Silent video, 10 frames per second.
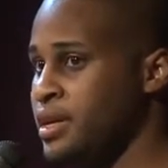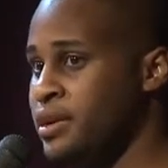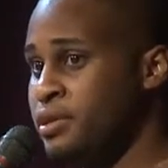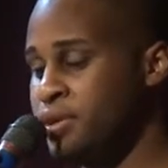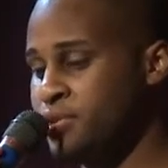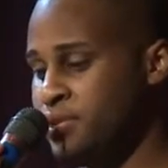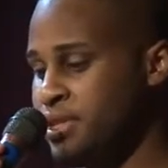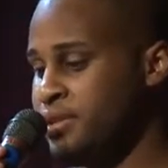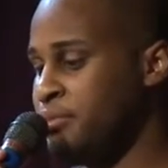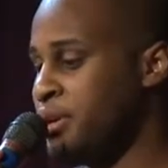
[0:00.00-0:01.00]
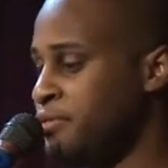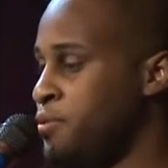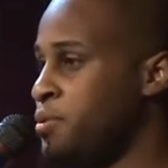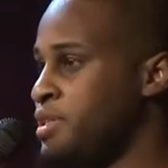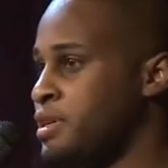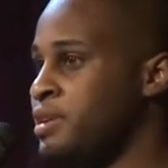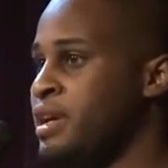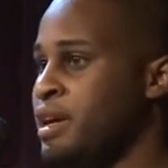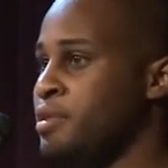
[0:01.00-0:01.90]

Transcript: Another interesting thing about food is unlike